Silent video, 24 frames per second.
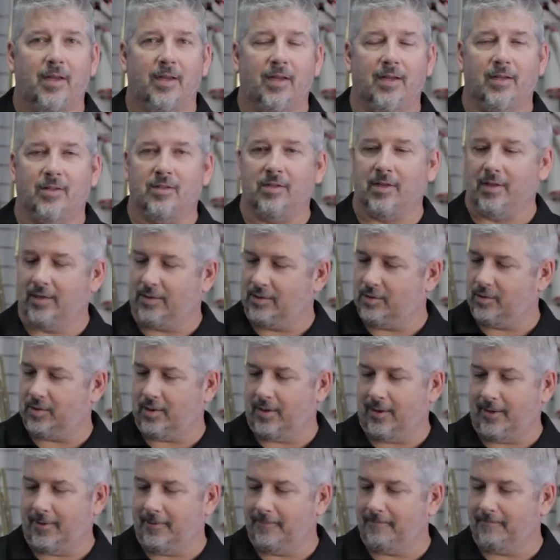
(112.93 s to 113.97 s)
It's, it's,
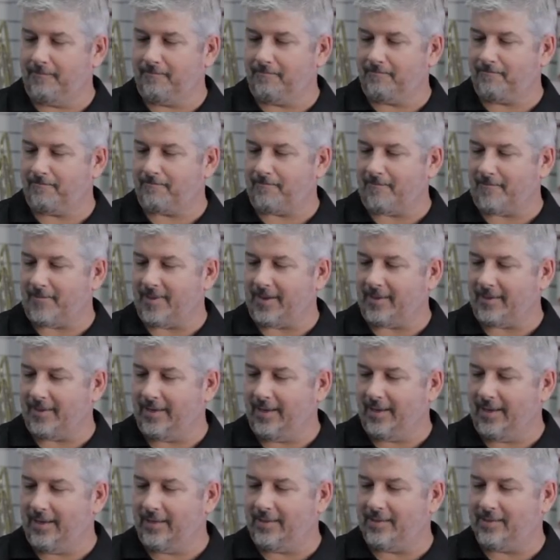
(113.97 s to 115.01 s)
um,
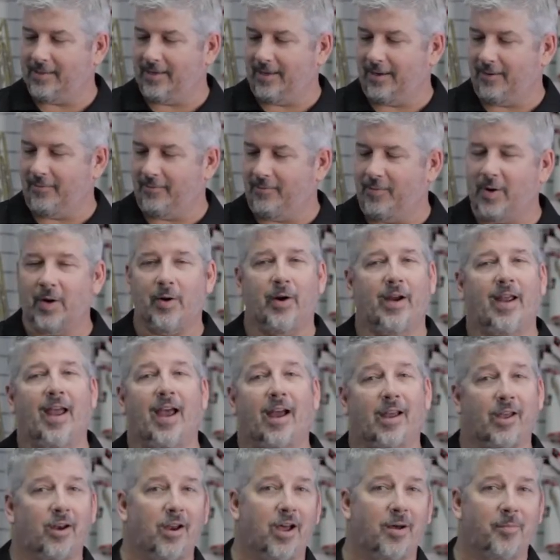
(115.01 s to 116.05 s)
it's uh, very
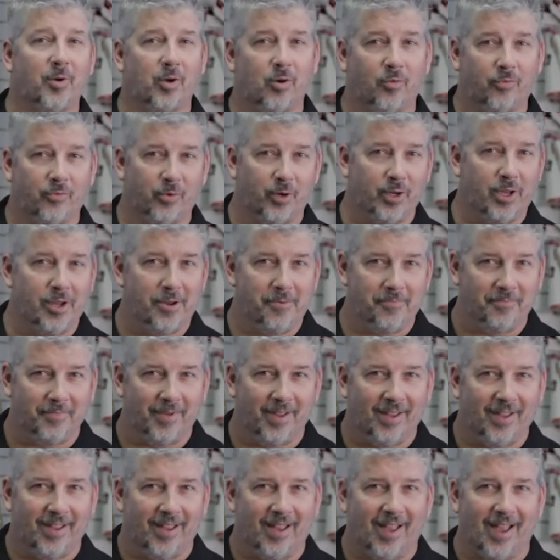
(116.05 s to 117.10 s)
economical for you,
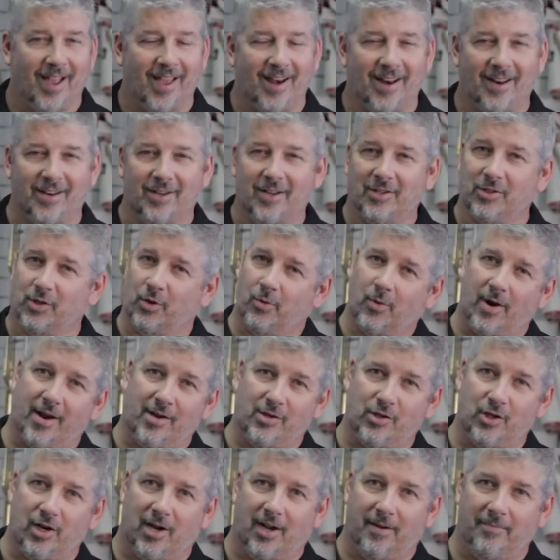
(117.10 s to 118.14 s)
and it does a
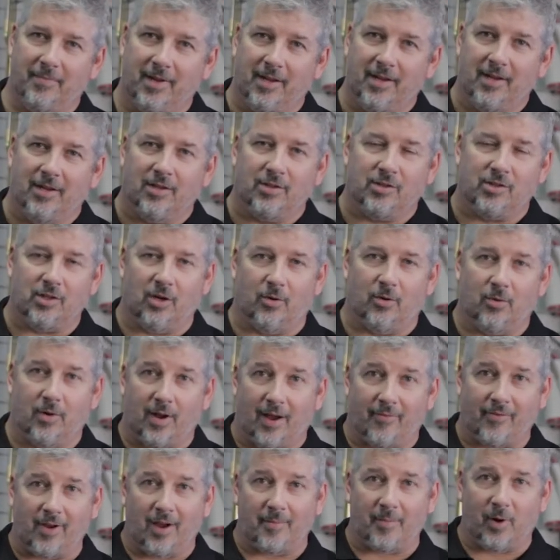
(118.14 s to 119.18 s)
great job. So
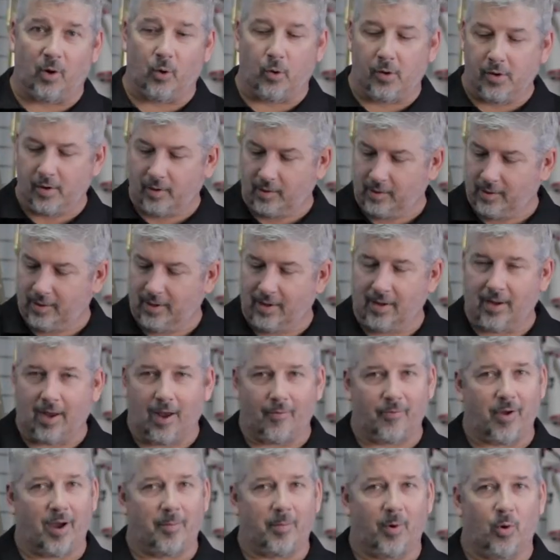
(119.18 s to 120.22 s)
I've got my oil,
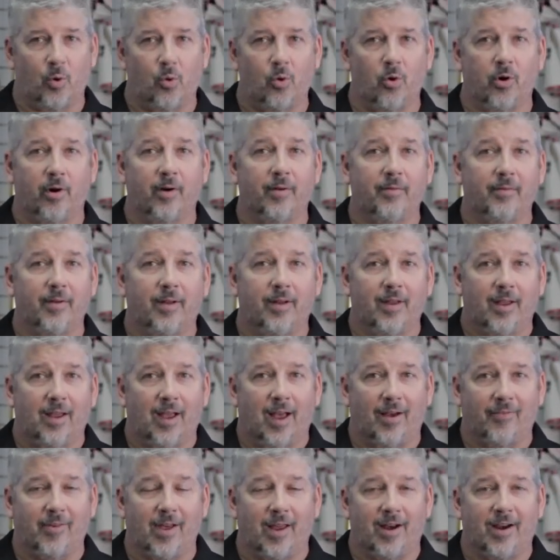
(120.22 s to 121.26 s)
I've got my horn,
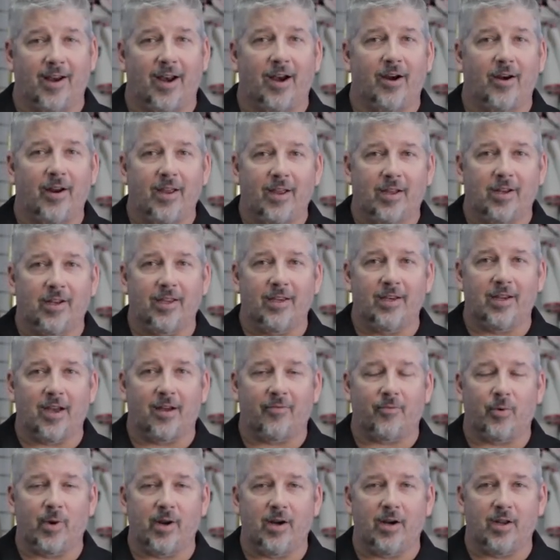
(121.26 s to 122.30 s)
I've got an area cleaned
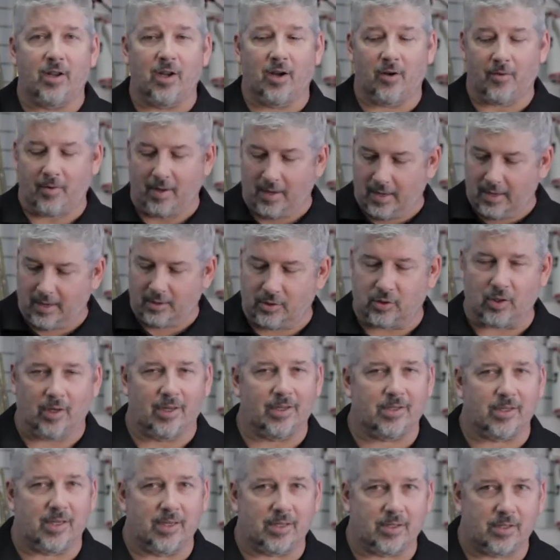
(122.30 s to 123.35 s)
off ready to go. So
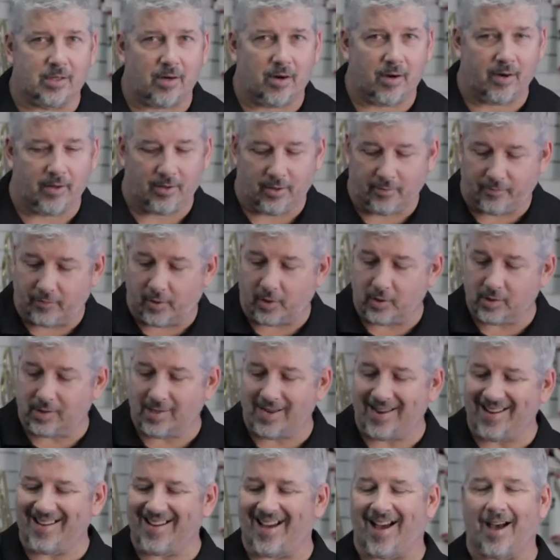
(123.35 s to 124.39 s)
let's get started. The first
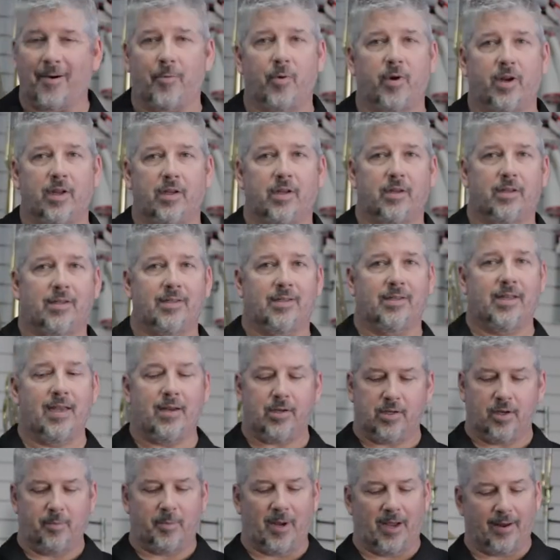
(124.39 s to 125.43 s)
thing I want to
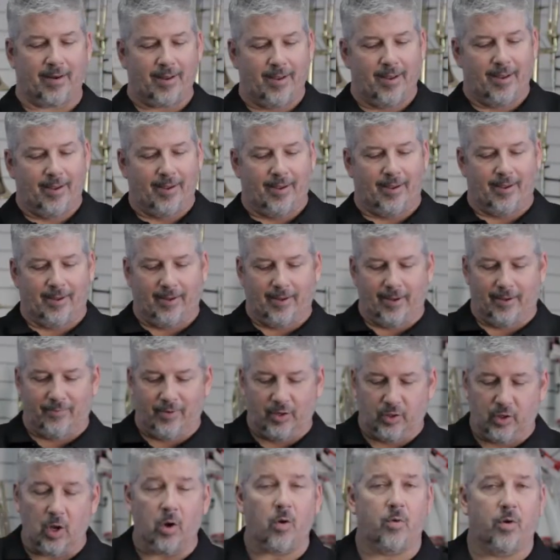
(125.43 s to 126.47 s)
teach you about, uh, if
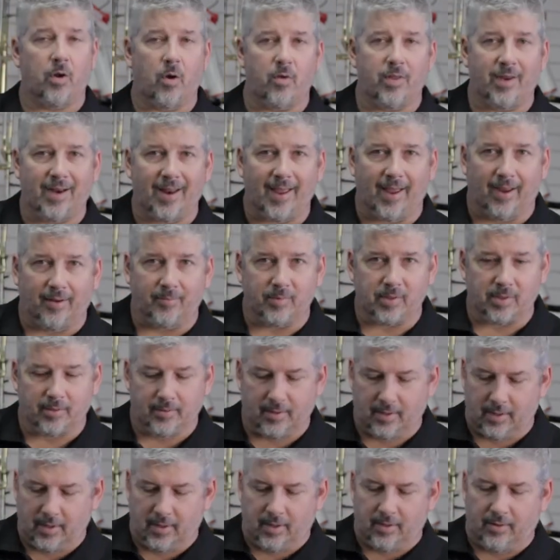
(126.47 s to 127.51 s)
you don't know the names,
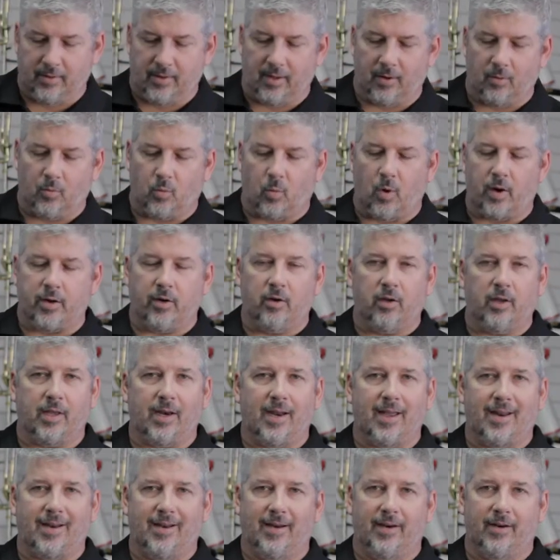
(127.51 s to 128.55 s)
then what you're
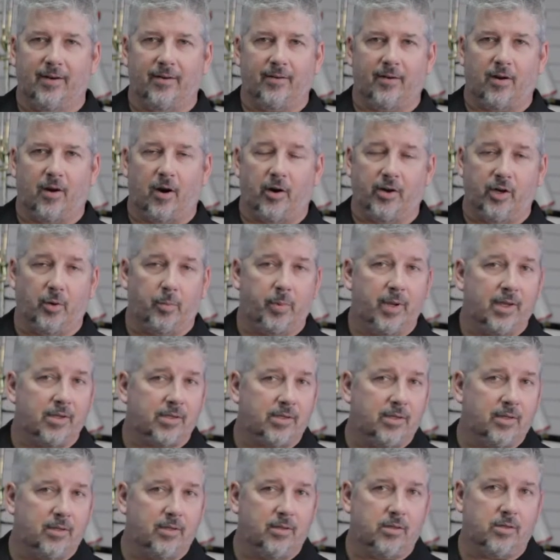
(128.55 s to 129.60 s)
looking at here are your
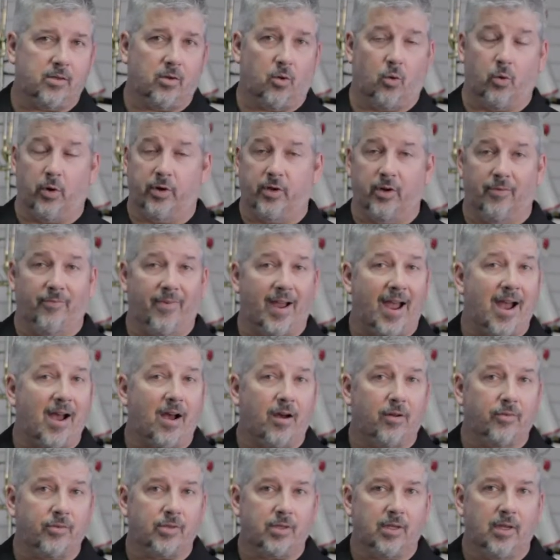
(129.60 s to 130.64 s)
pistons or your
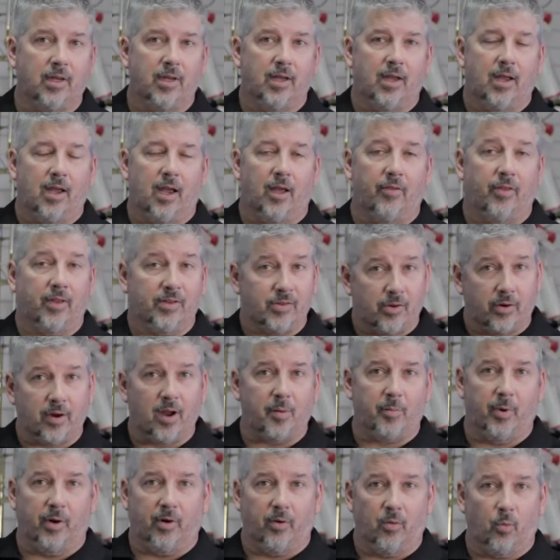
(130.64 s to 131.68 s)
valves, and these are
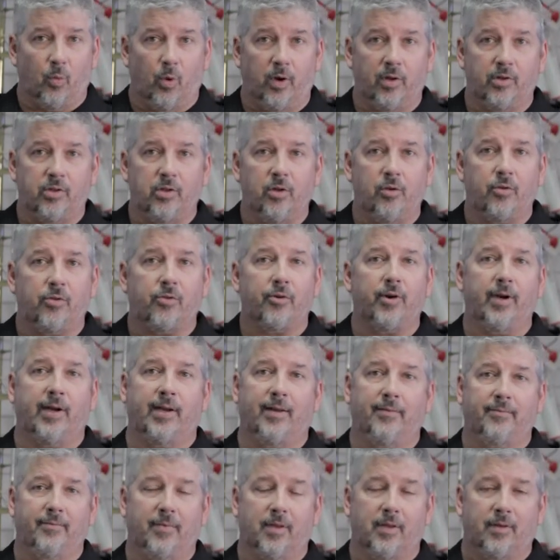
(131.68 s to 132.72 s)
numbered, one, two, three,
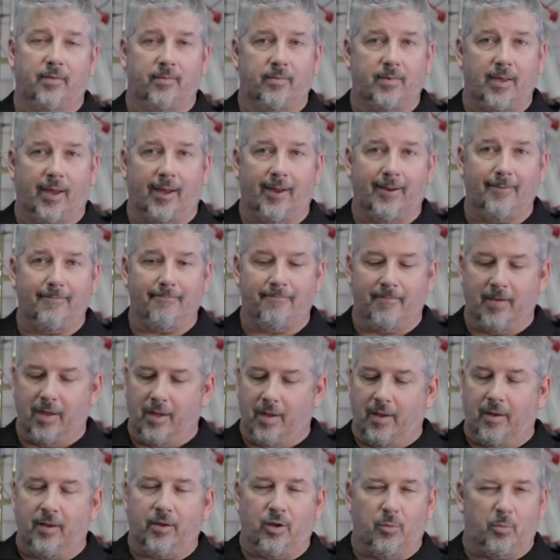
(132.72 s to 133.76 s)
okay?
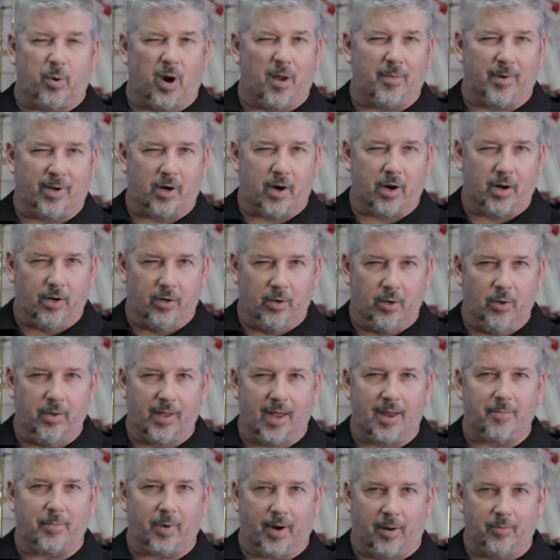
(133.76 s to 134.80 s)
You probably already knew
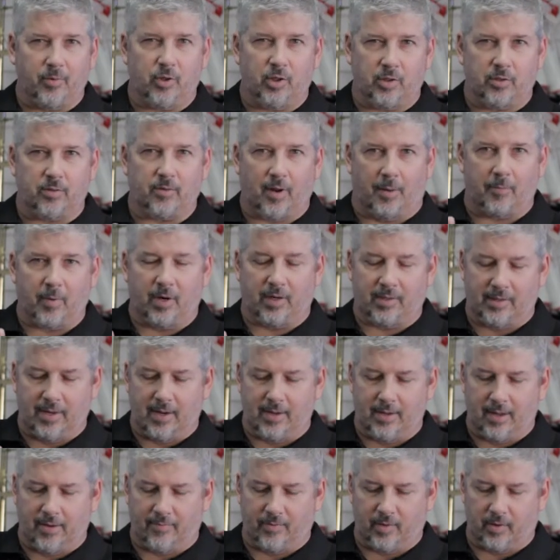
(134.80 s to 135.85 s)
that, but I'm just, I'm gonna
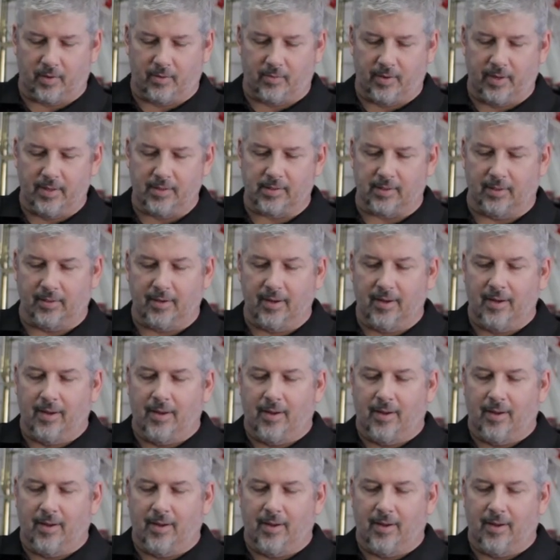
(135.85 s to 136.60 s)
tell you that for a reason.